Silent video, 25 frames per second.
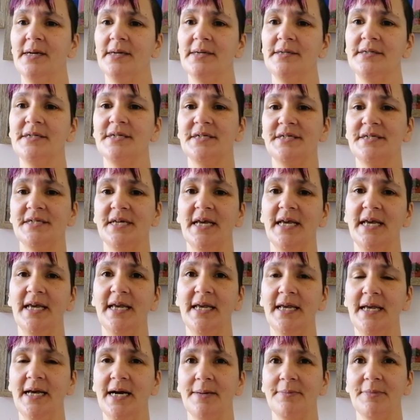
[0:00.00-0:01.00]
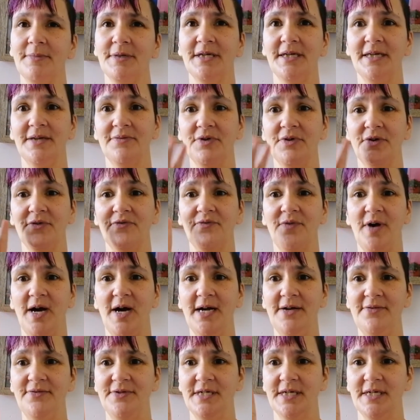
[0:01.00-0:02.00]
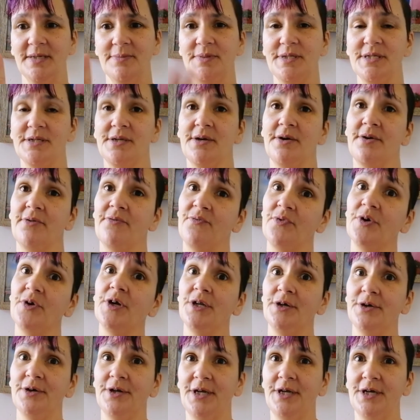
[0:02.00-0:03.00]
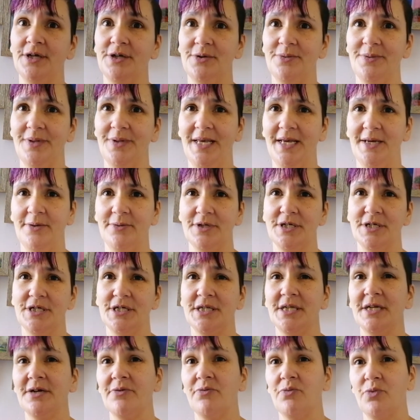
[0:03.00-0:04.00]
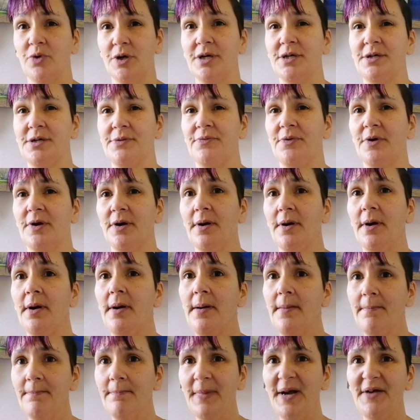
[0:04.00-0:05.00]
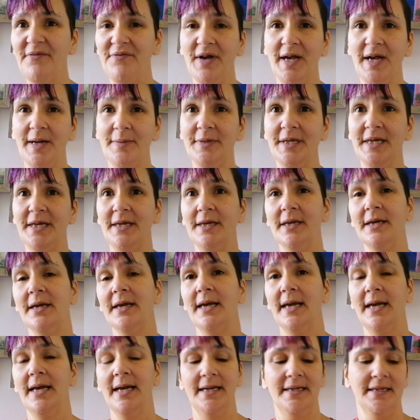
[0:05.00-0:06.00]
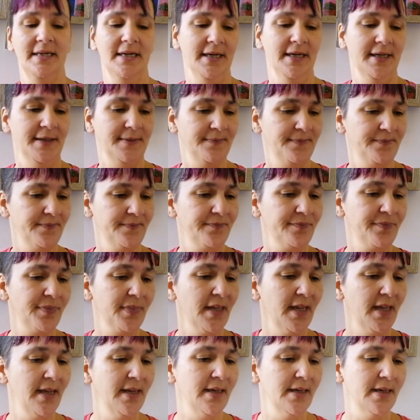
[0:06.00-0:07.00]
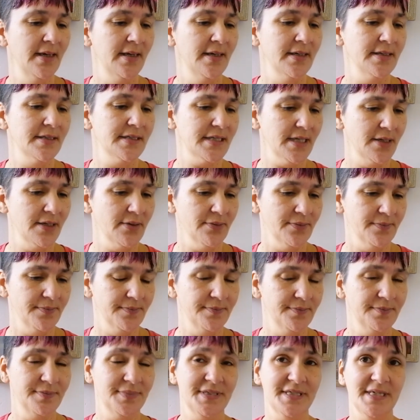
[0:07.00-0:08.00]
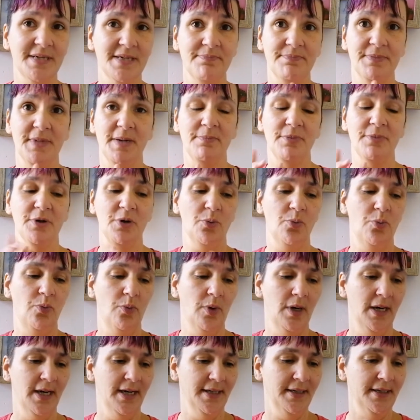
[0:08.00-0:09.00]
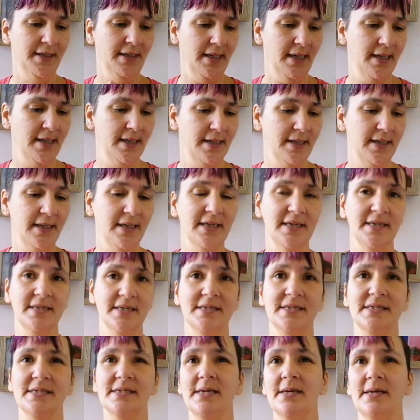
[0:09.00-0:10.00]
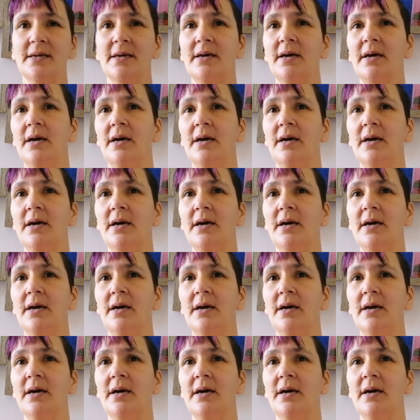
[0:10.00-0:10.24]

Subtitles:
Today, I'm going to give you 5 tips for learning a new language that have worked for my family and I. So, tip number 1 is